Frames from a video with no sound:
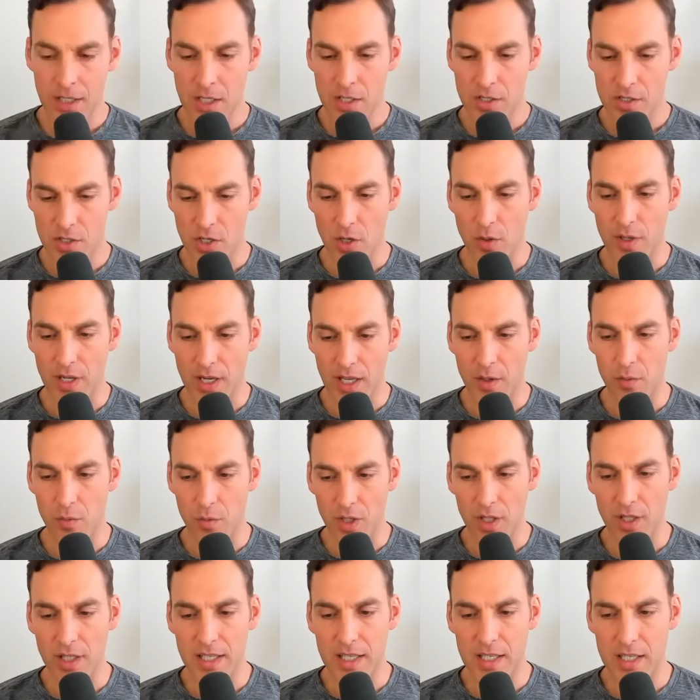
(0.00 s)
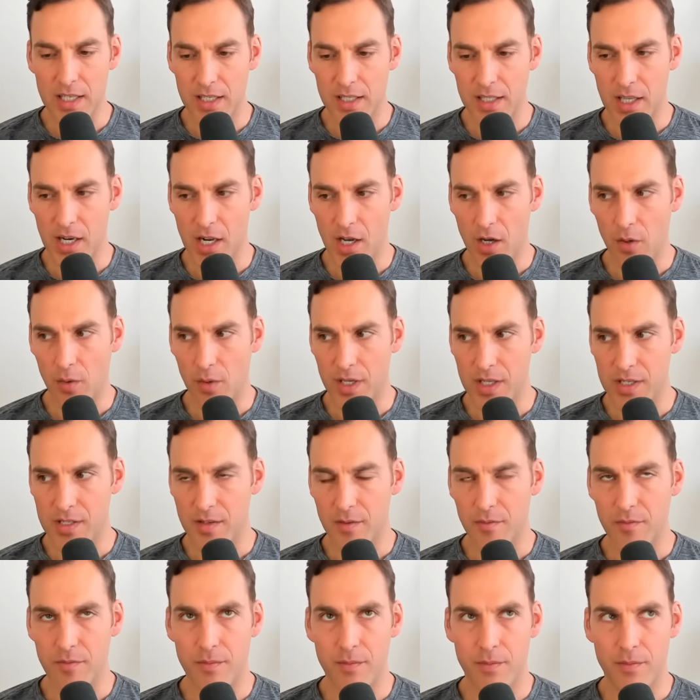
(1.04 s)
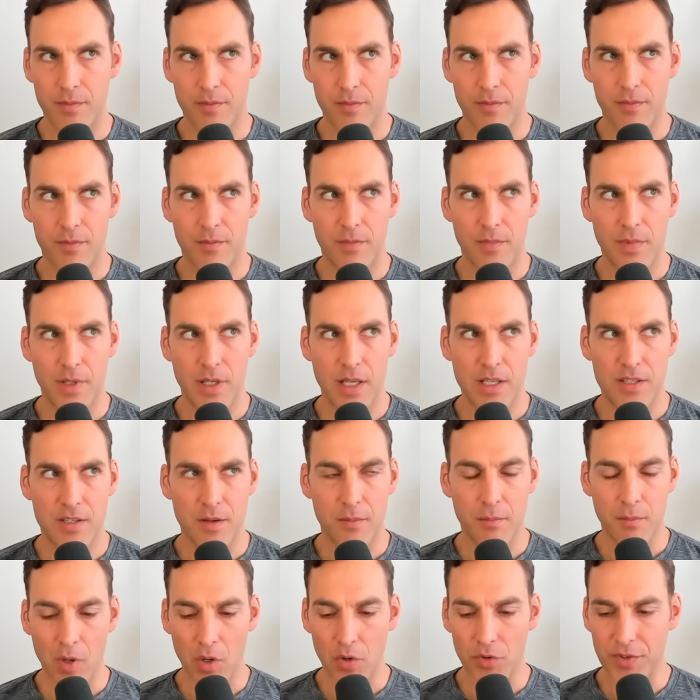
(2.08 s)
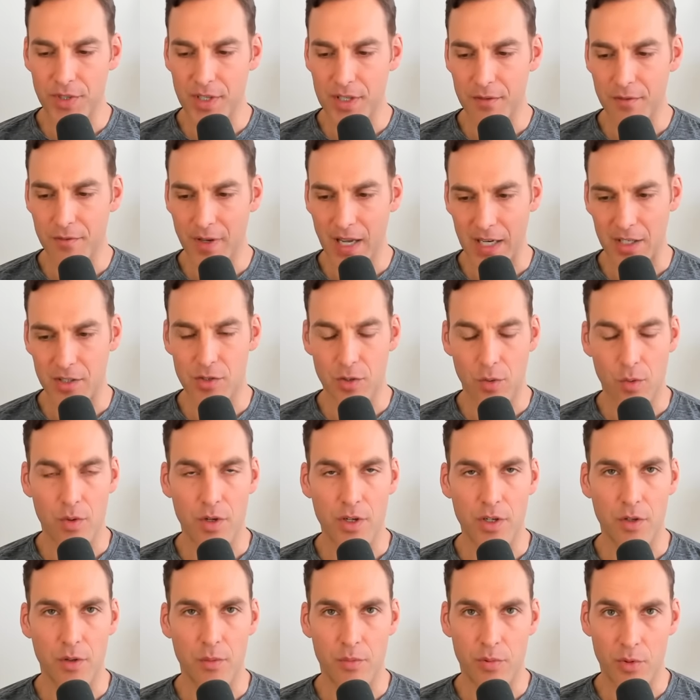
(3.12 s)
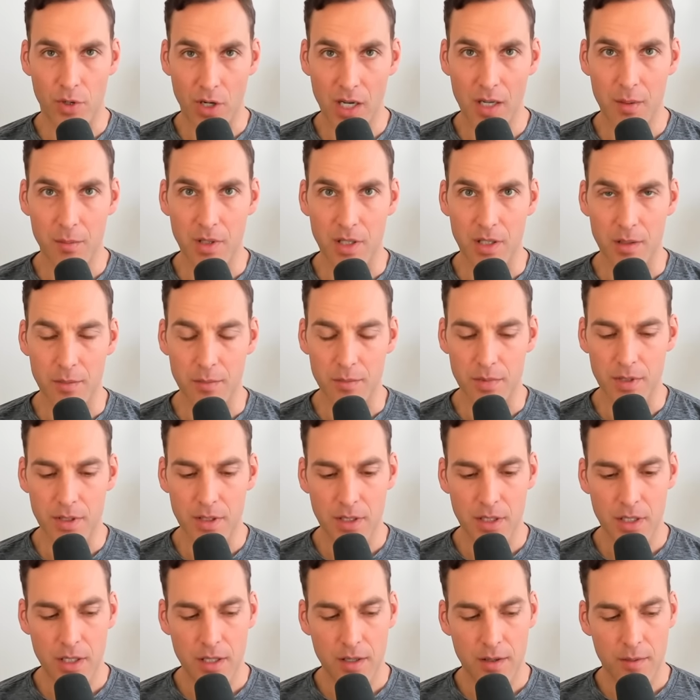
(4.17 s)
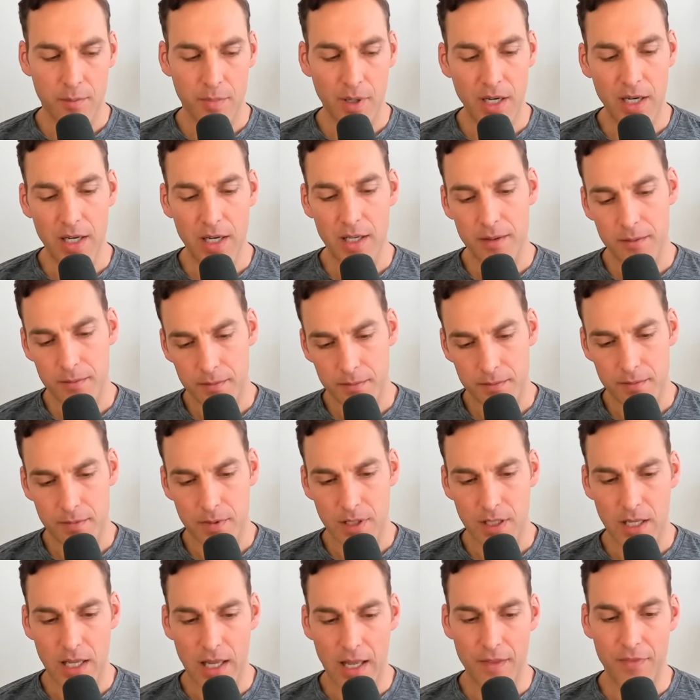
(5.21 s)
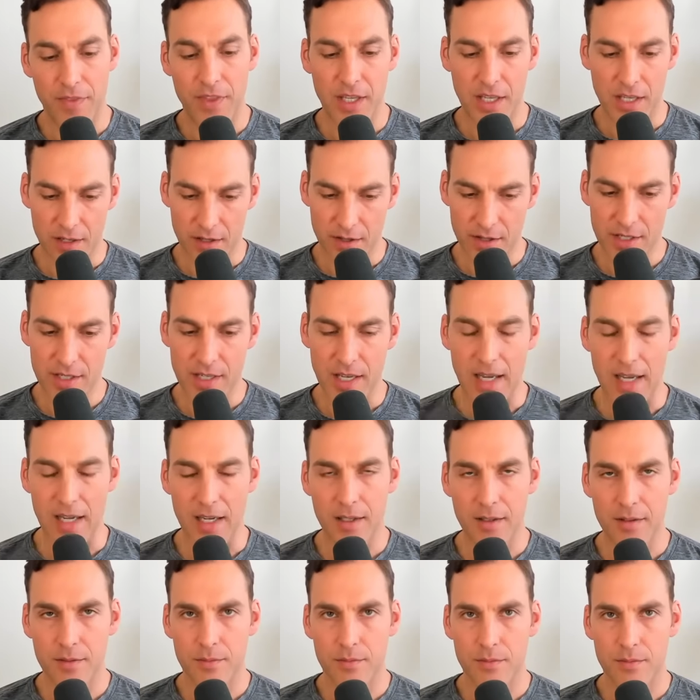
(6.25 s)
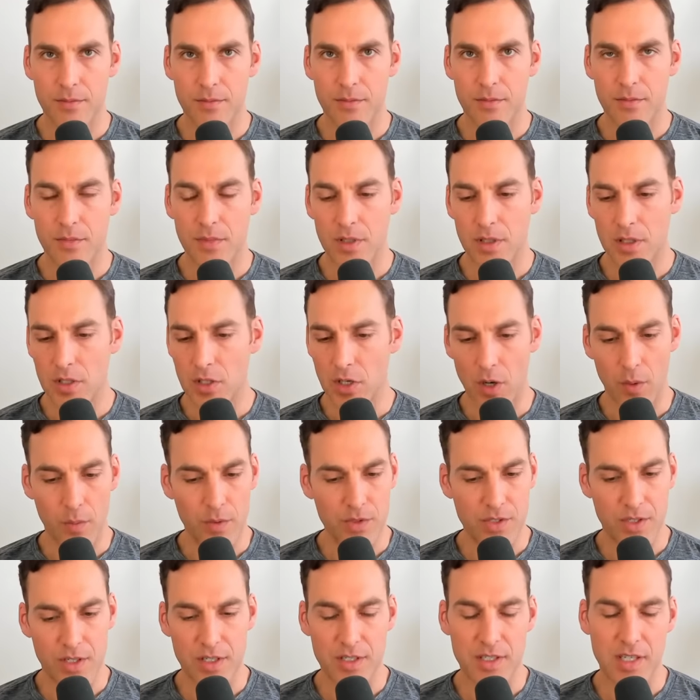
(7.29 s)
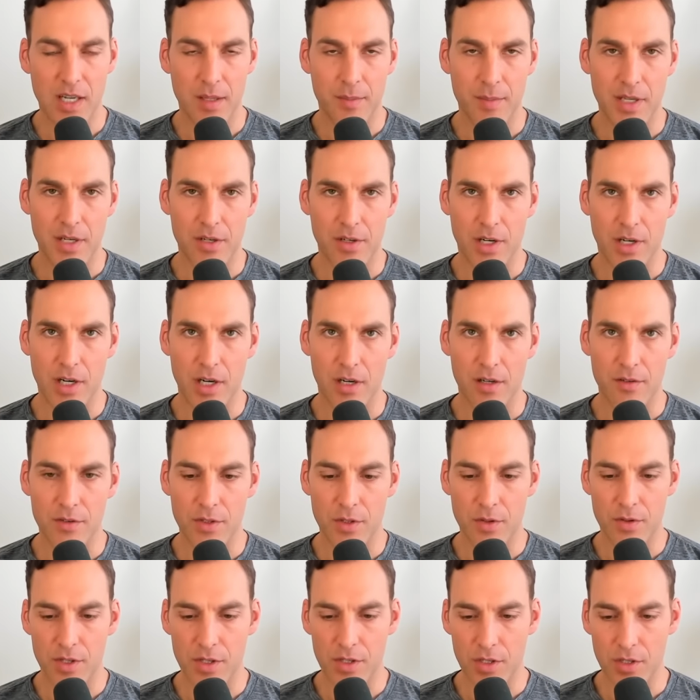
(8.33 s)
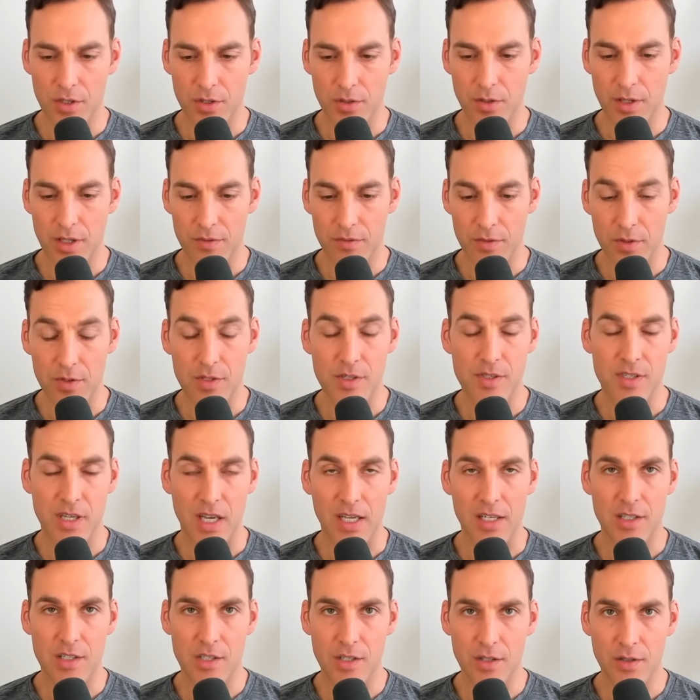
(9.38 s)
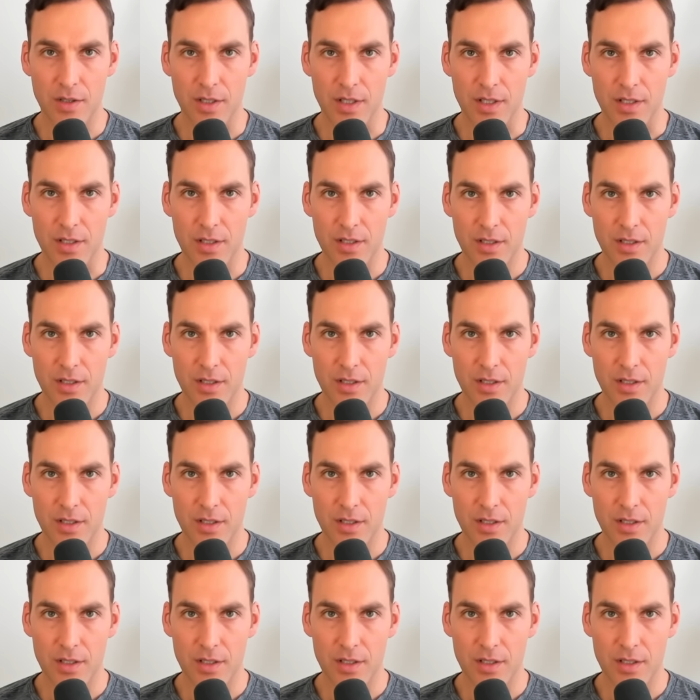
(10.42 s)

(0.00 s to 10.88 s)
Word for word: So it, it really, you know, it's a, it's a multifactorial problem. But at the end of the day, no one's going to take better care of you than you if you decide to do it.